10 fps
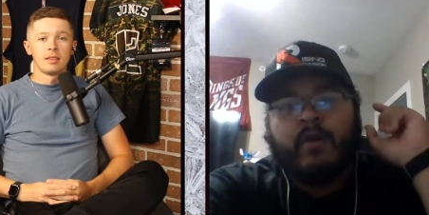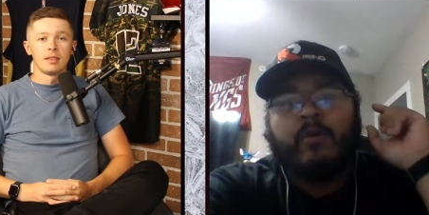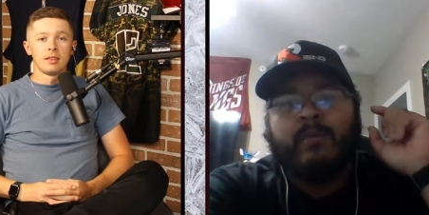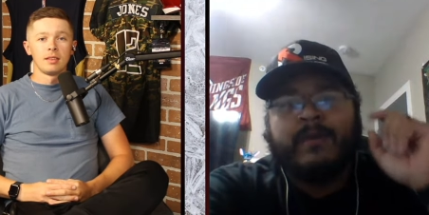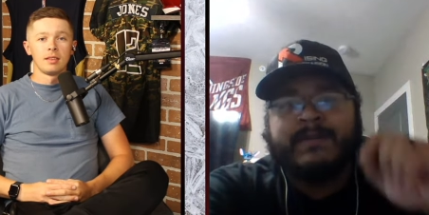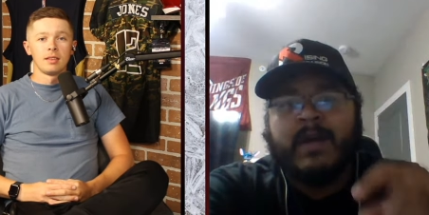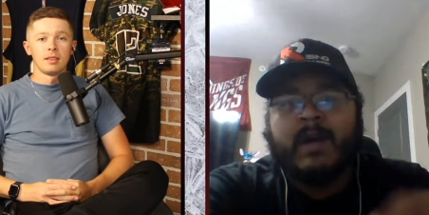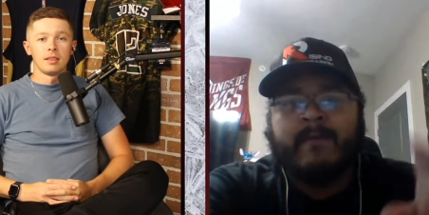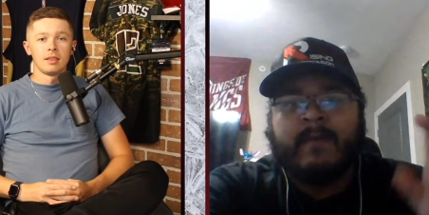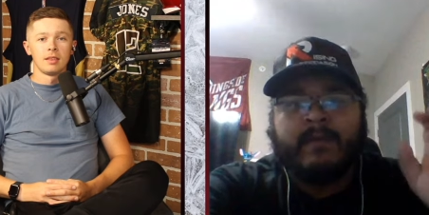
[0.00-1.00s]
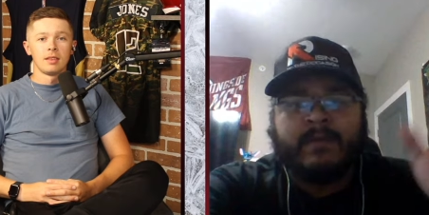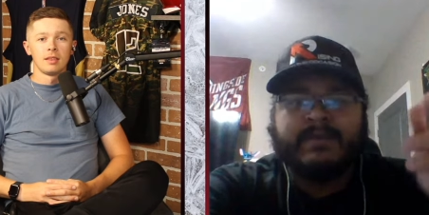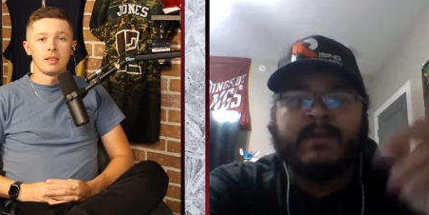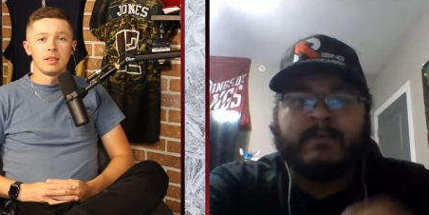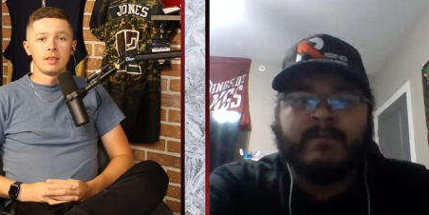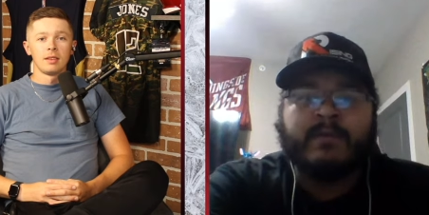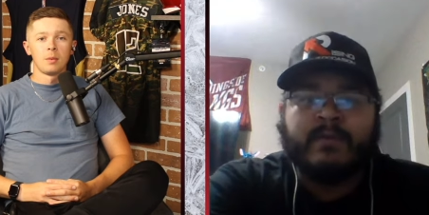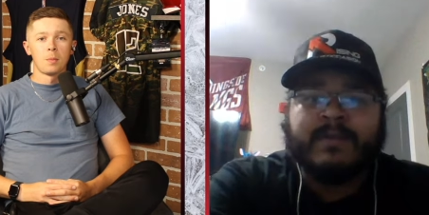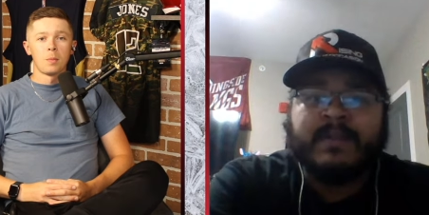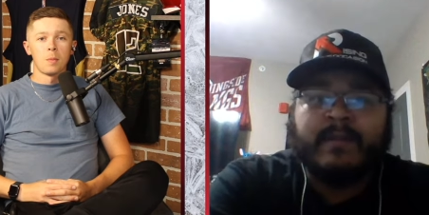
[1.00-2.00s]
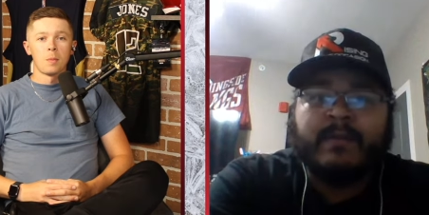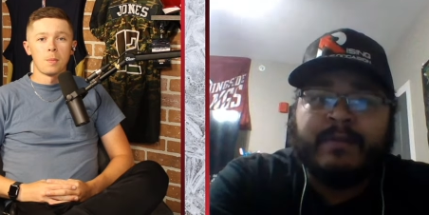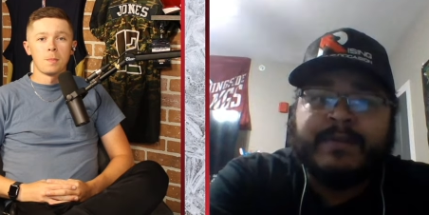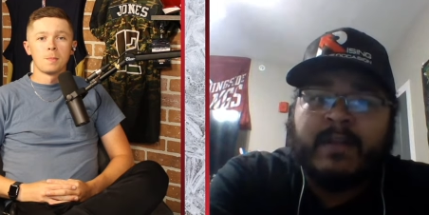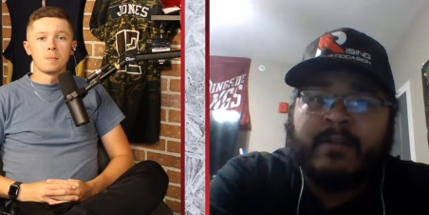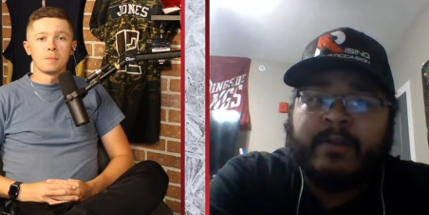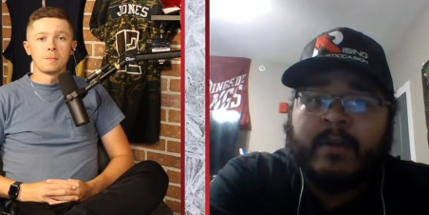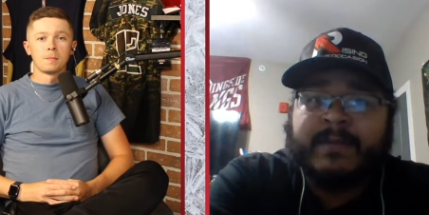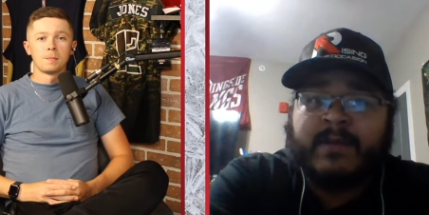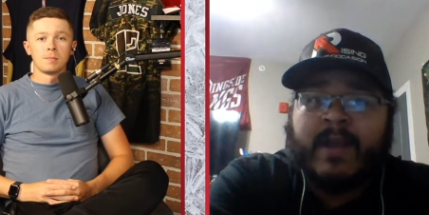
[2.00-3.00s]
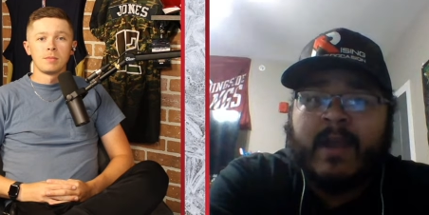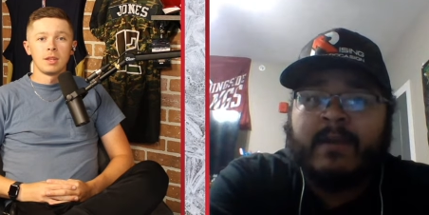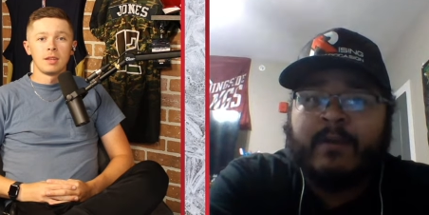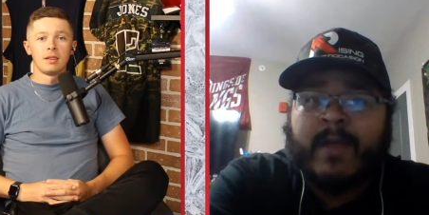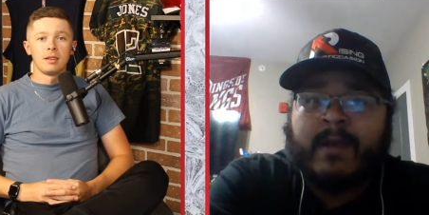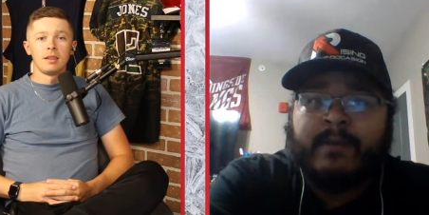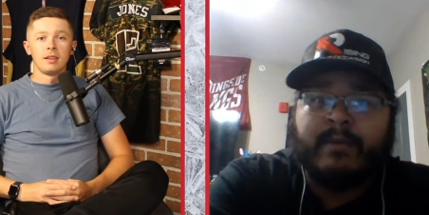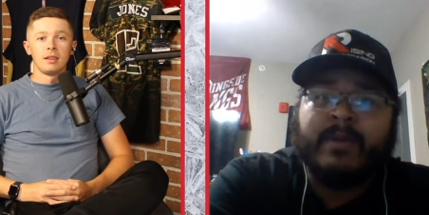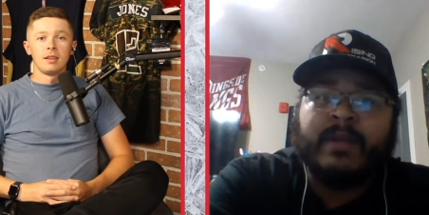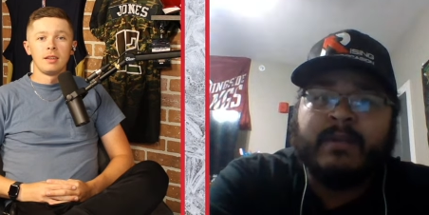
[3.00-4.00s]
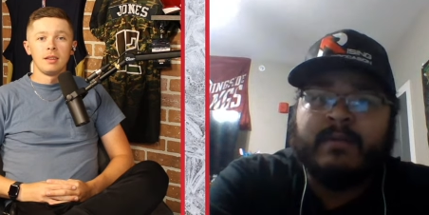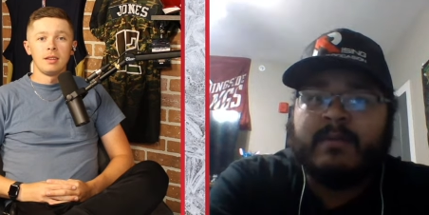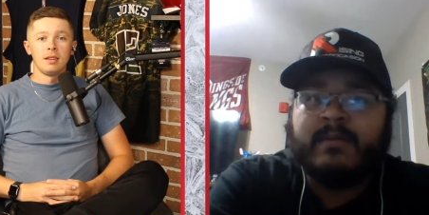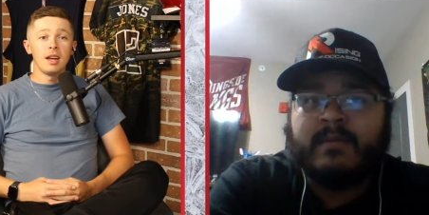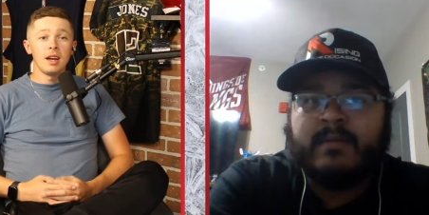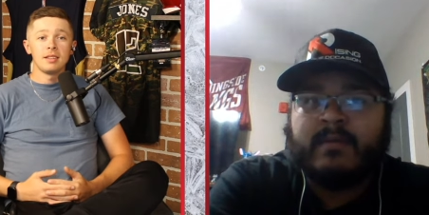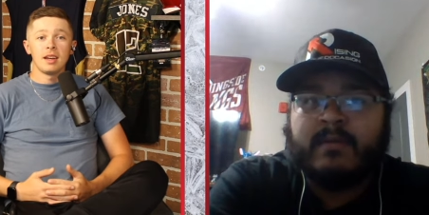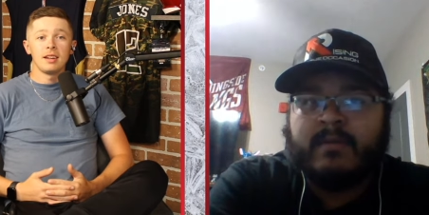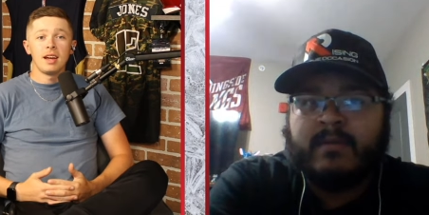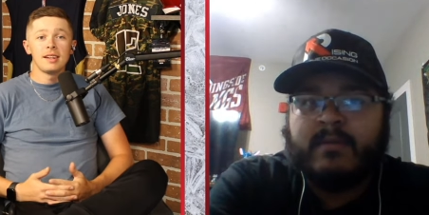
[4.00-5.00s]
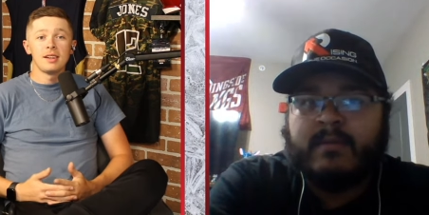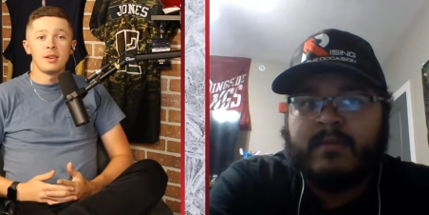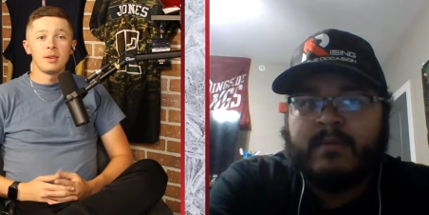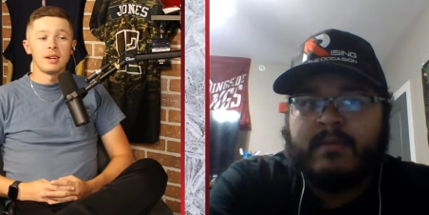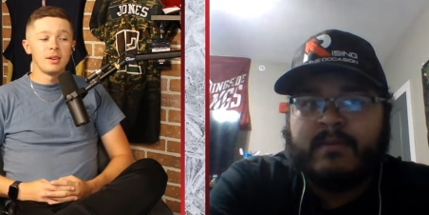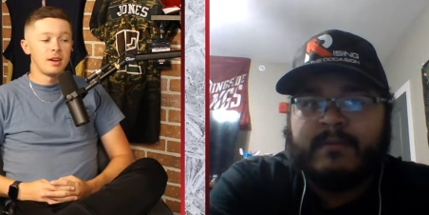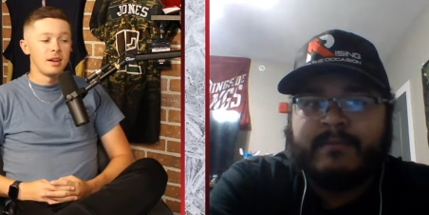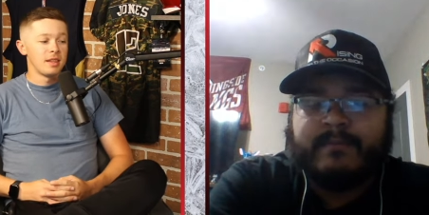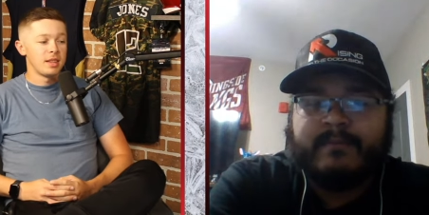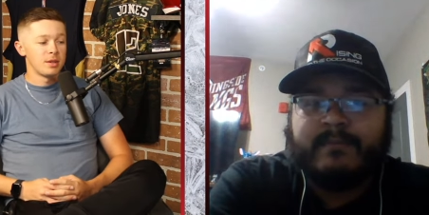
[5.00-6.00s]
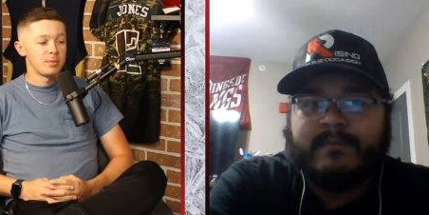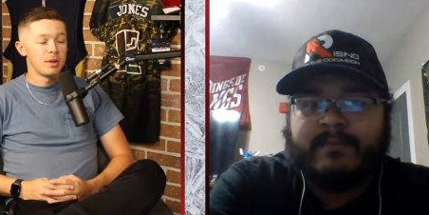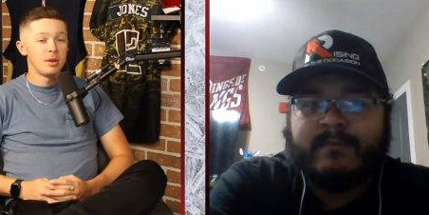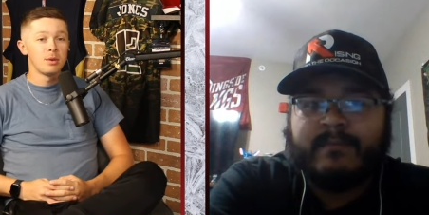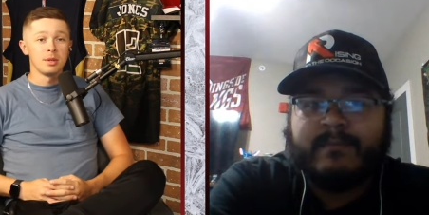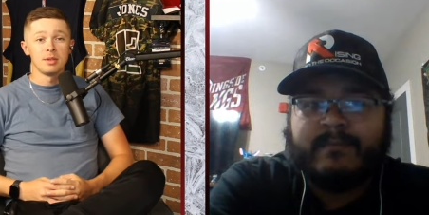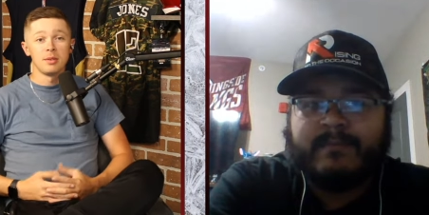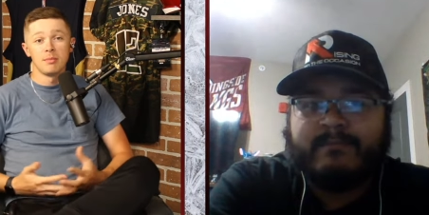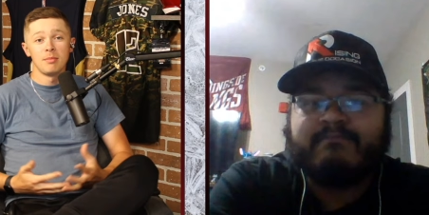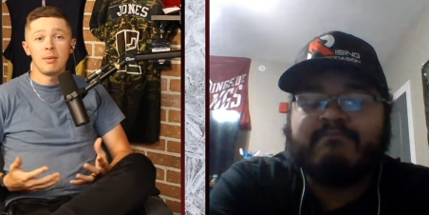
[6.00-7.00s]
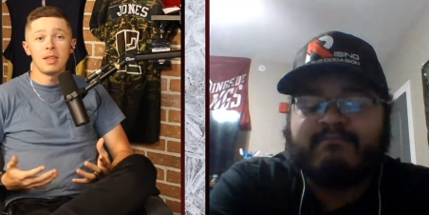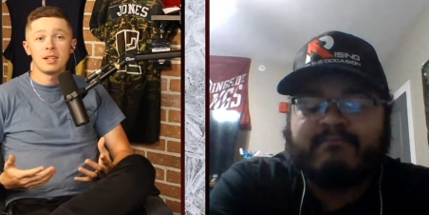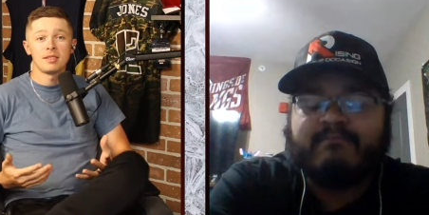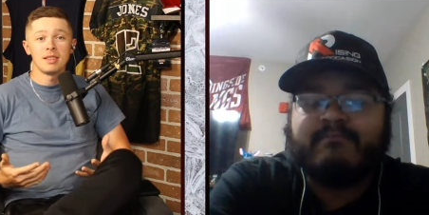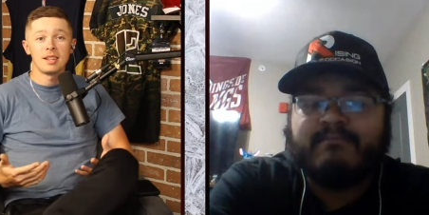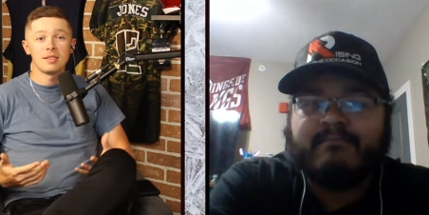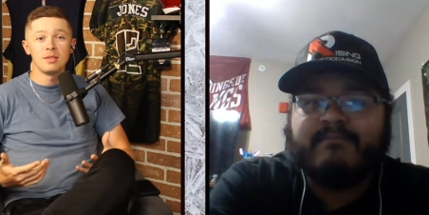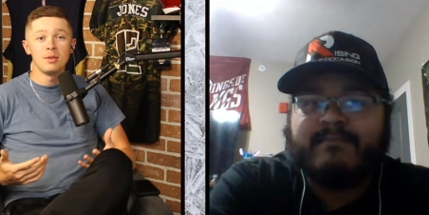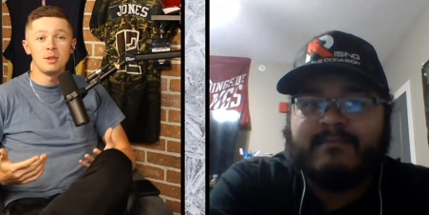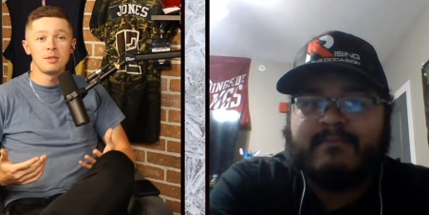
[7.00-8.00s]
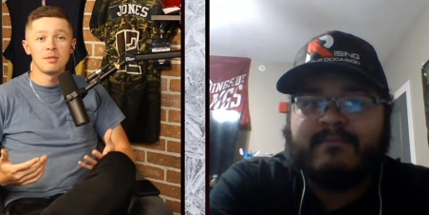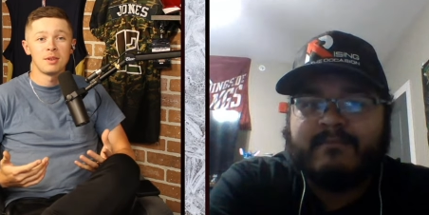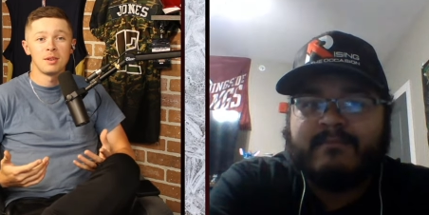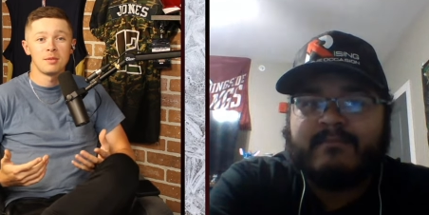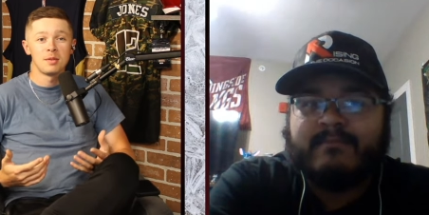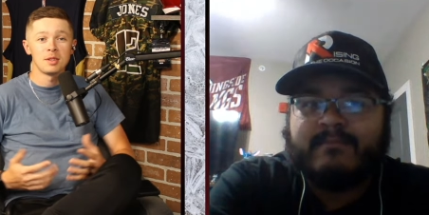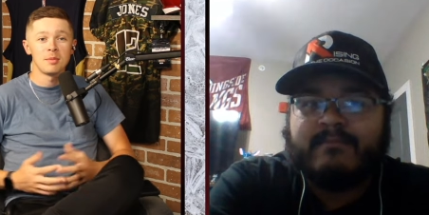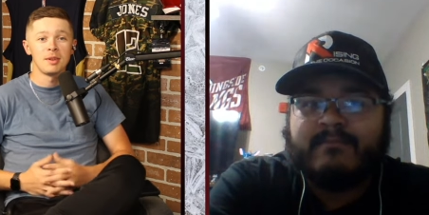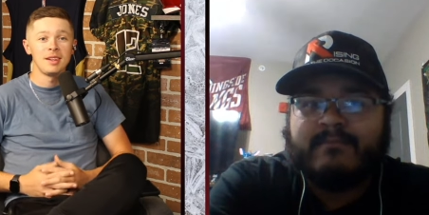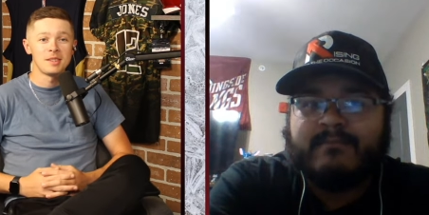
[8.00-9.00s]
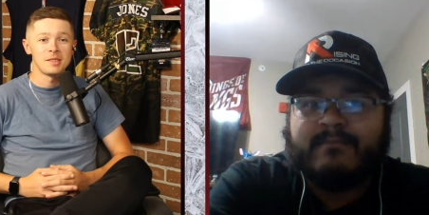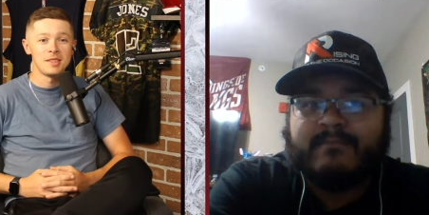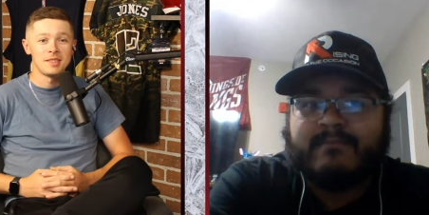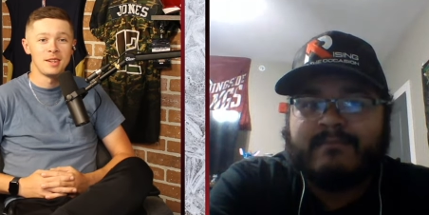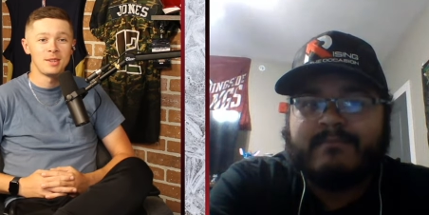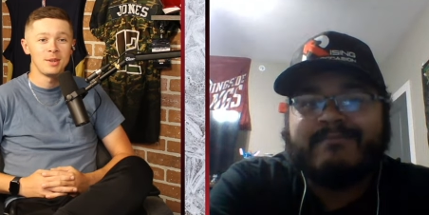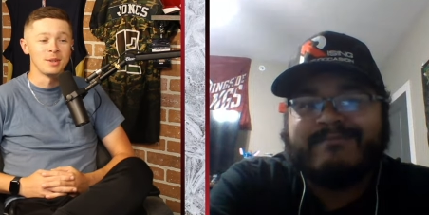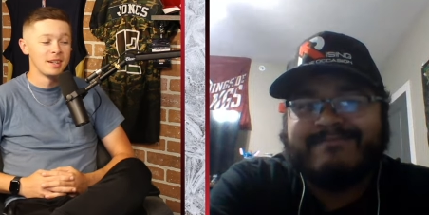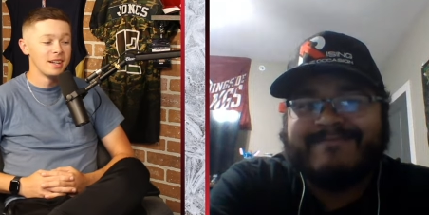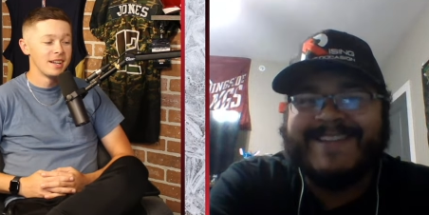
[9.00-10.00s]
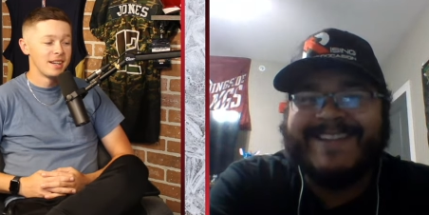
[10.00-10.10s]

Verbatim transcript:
Speaker 1: the old ones off, and they just keep doing just like they do the Stanley Cup. So I kind of knew that a little bit.
Speaker 2: Yeah, I see. I, didn't know that at all. I thought that was pretty cool. So maybe that's that's new news for for somebody else listening too. uh,